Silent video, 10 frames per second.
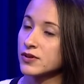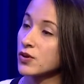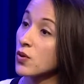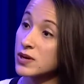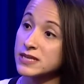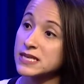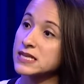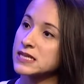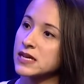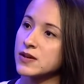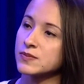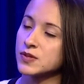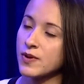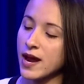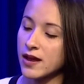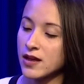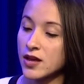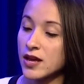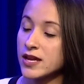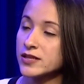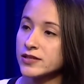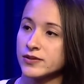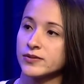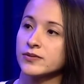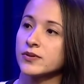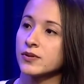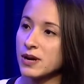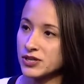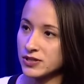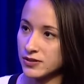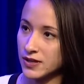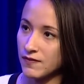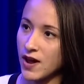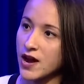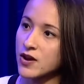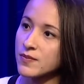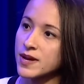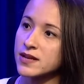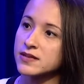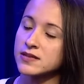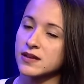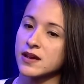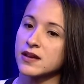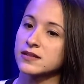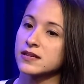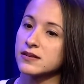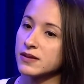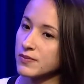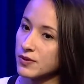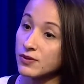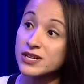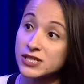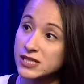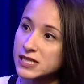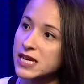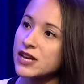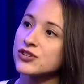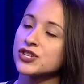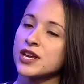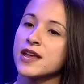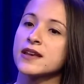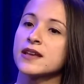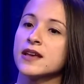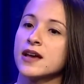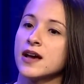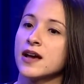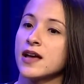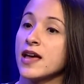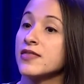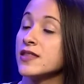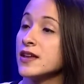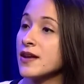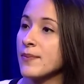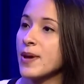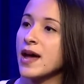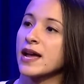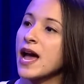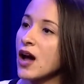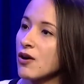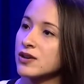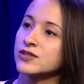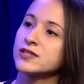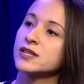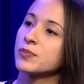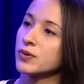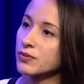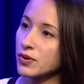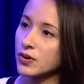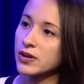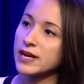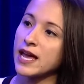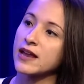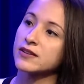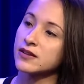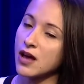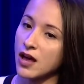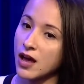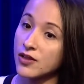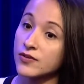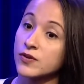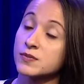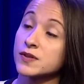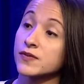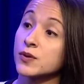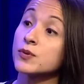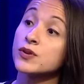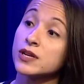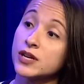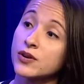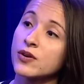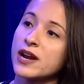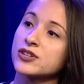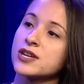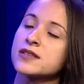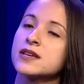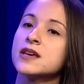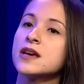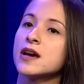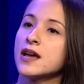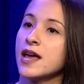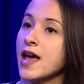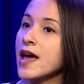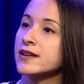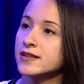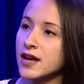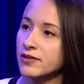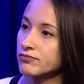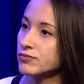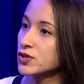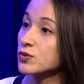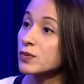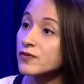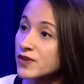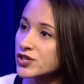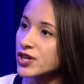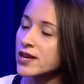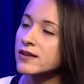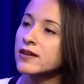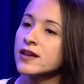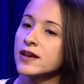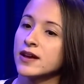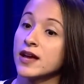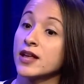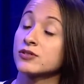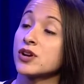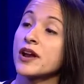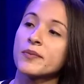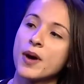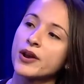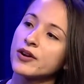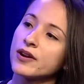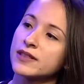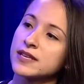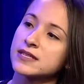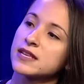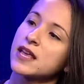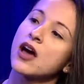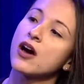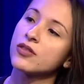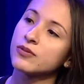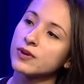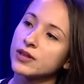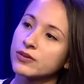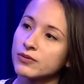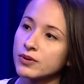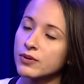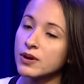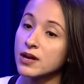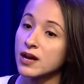court systems, right, into correctional environments, immigration detention, and then back out as you see parole, again, other forms of community corrections and supervision, electronic monitoring, things like that, all the way through,